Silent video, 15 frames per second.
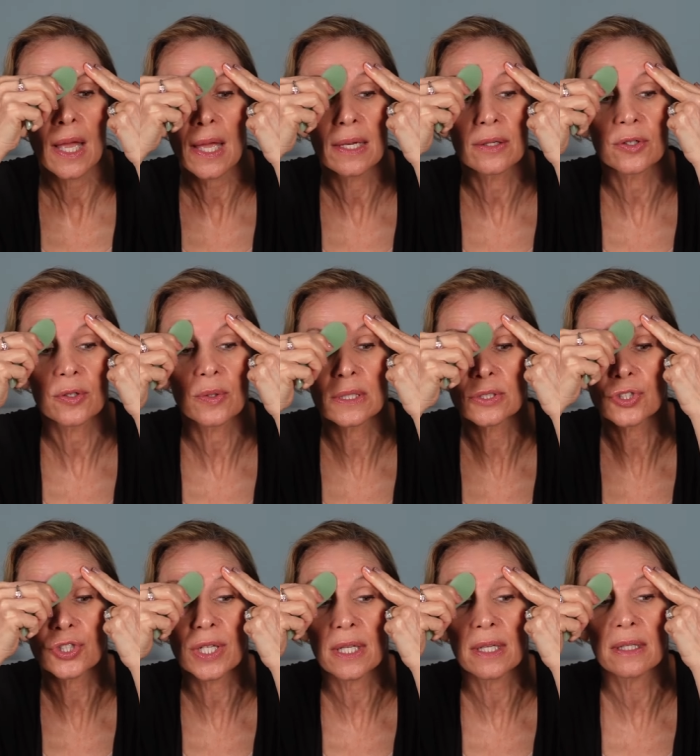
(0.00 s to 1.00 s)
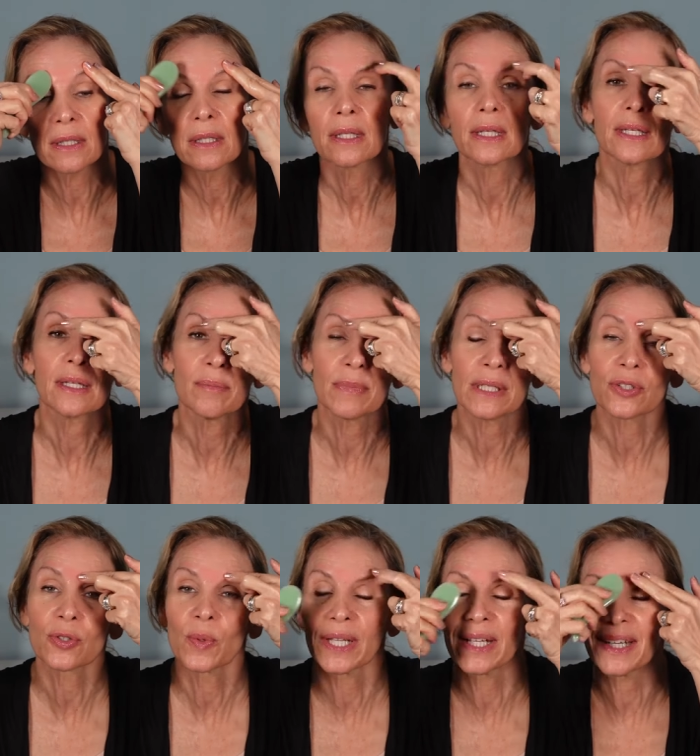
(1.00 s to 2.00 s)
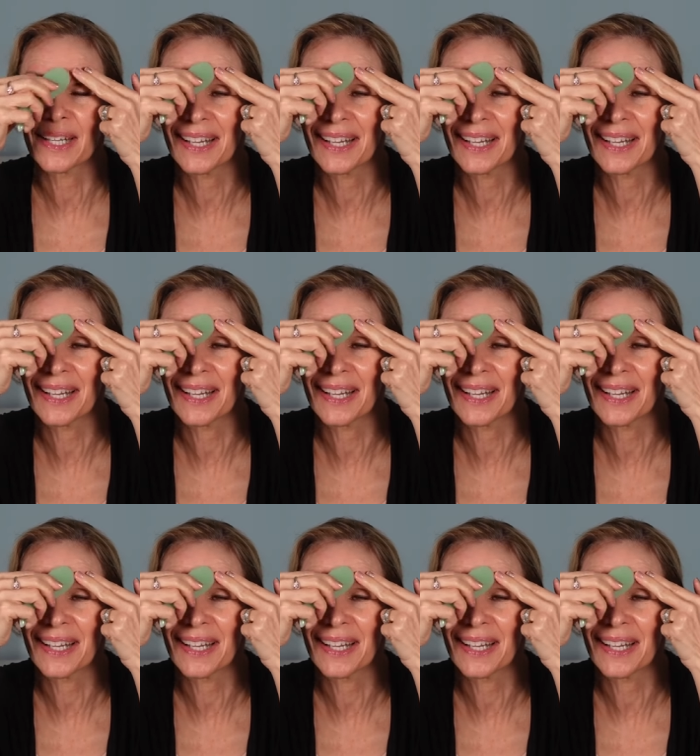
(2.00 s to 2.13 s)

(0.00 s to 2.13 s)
and crunching in between